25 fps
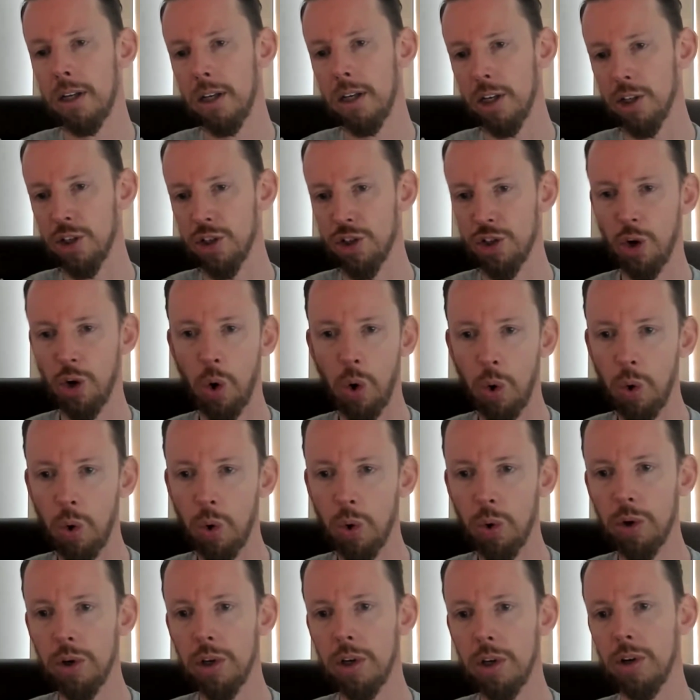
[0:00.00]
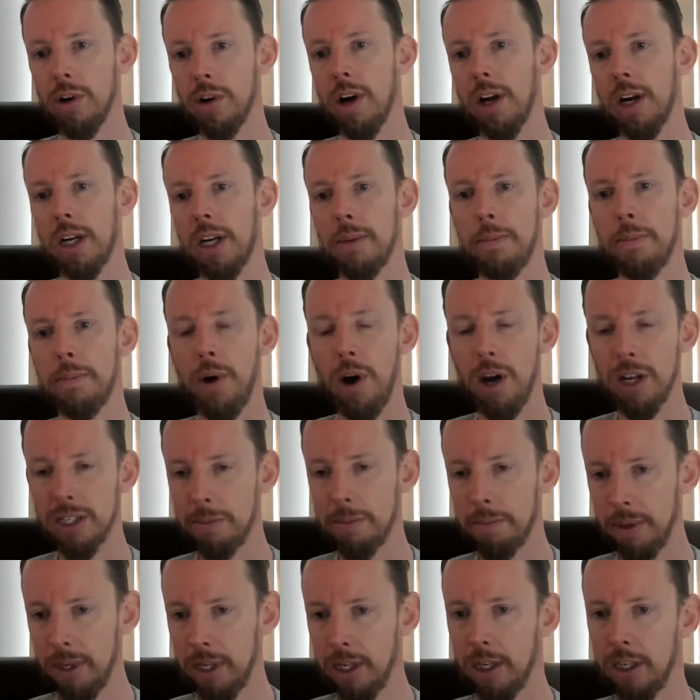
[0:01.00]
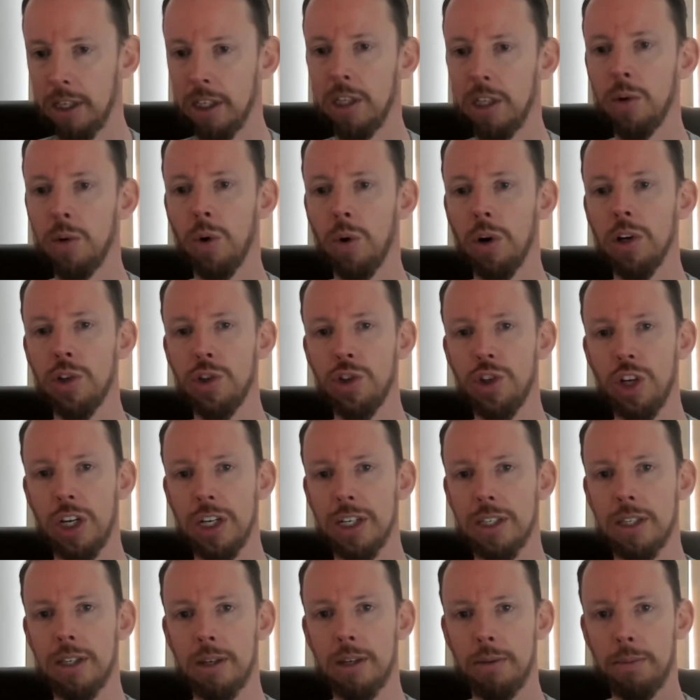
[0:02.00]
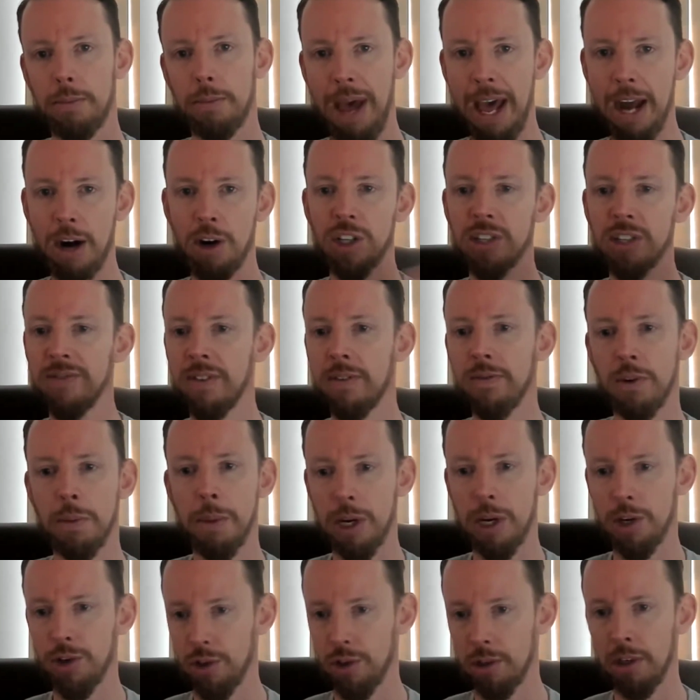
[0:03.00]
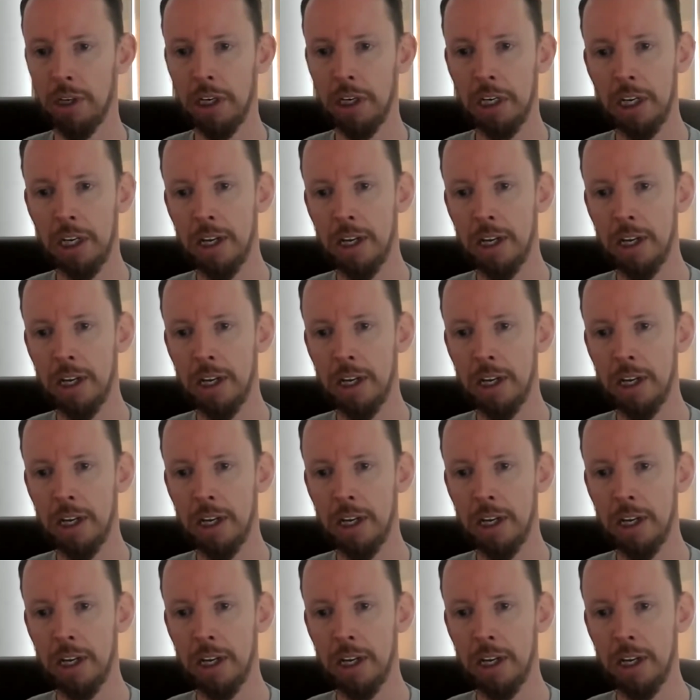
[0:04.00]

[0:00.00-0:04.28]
a soul, you're not a composite being, you are just patterns of information.